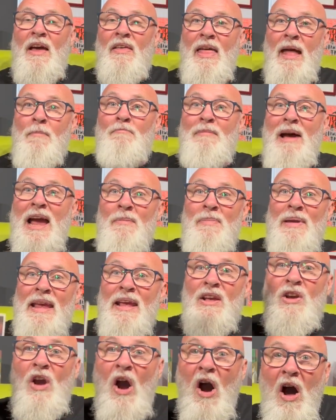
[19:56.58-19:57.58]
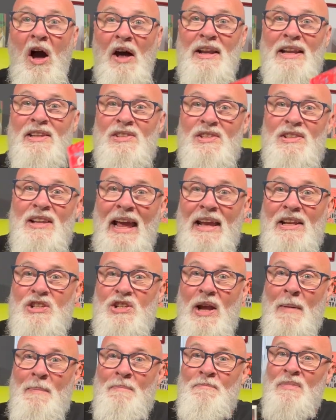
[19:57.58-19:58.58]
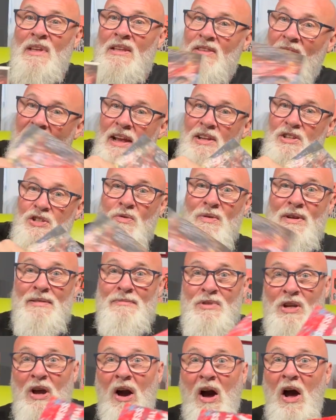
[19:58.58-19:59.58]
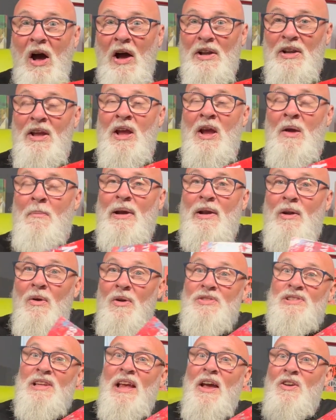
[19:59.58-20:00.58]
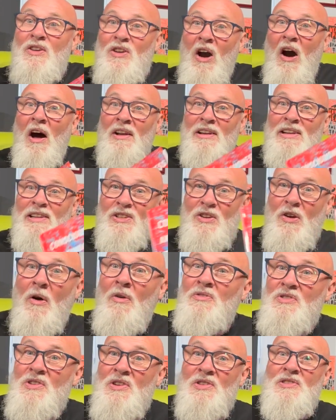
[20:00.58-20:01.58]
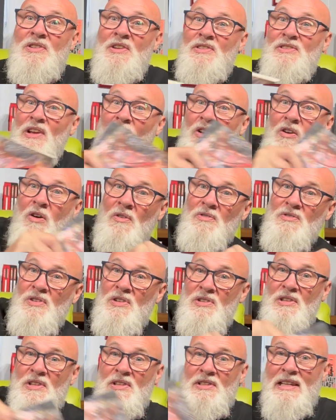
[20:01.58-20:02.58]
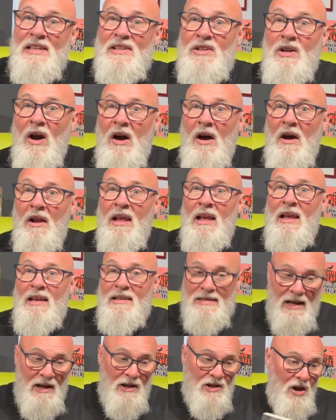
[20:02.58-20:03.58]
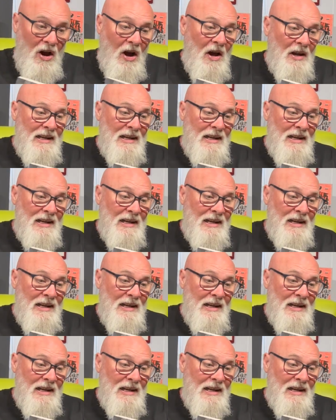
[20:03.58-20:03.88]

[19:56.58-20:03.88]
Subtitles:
that maybe God is nature, nature is God, but also God is consciousness and consciousness is God. So God